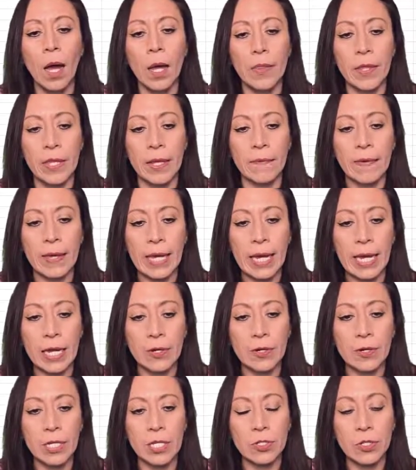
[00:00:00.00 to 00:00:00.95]
The
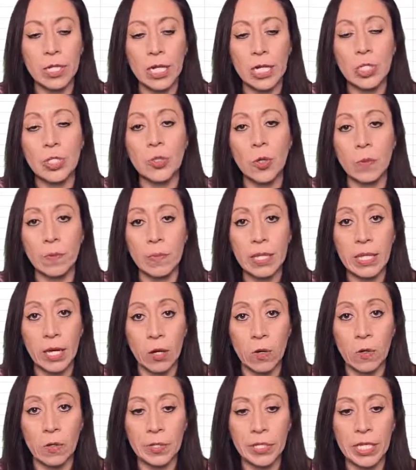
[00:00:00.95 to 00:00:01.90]
navigator is gonna show me
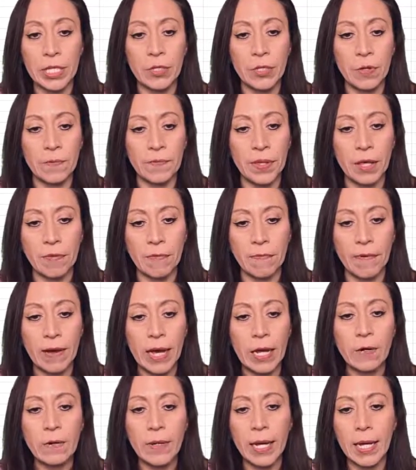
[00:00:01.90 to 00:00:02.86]
the content of that
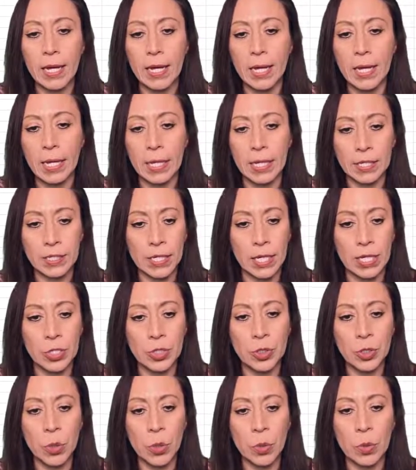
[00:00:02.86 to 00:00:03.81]
file. And as I
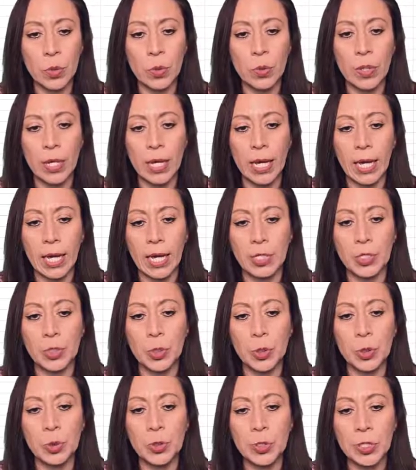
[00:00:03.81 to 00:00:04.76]
show you, it
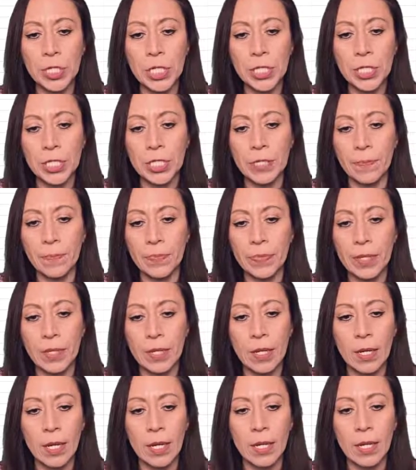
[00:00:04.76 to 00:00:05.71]
has two sheets.
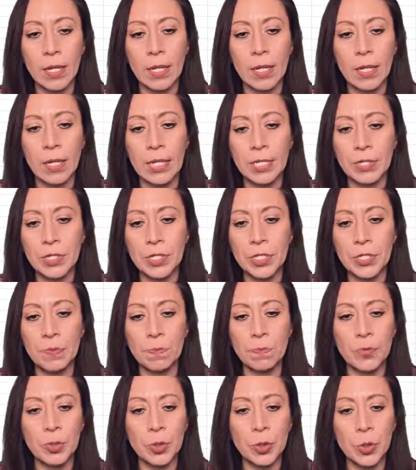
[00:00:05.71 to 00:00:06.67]

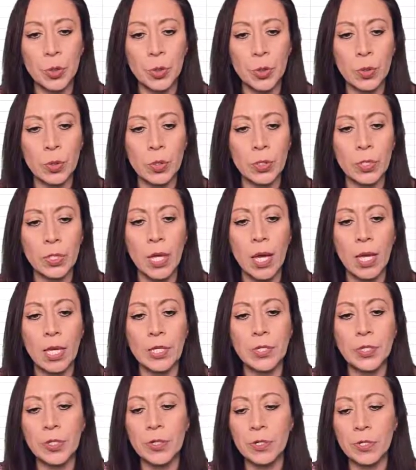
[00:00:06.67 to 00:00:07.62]
Let's choose
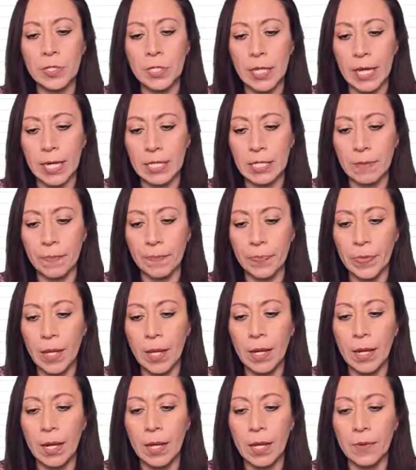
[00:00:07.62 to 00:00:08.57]
store six,
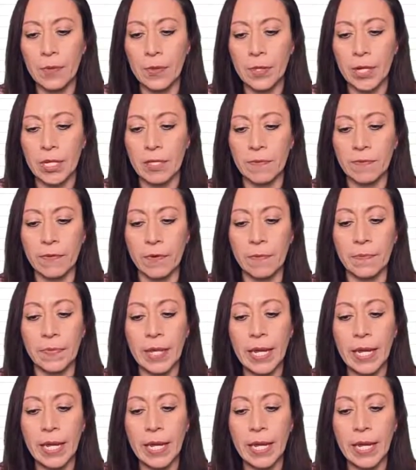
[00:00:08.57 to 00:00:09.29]
transform